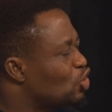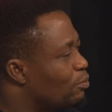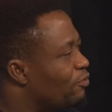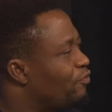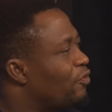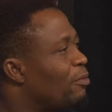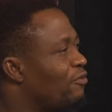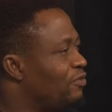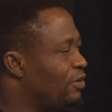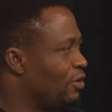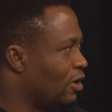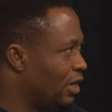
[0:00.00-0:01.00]
form of
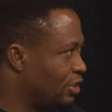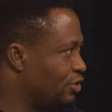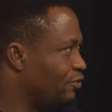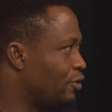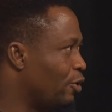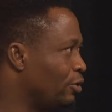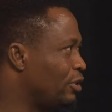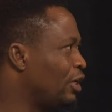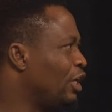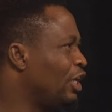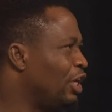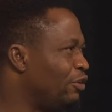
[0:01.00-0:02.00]
knowledge of God,
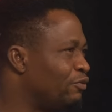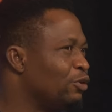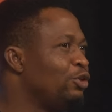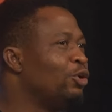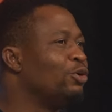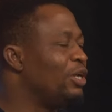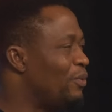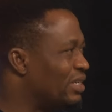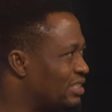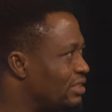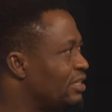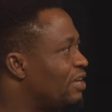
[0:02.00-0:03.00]
even though they were
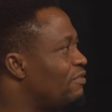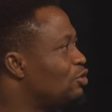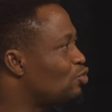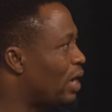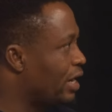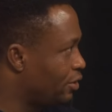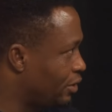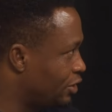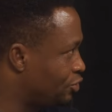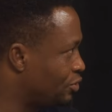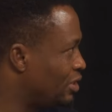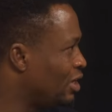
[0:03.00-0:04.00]
still given to idolatry.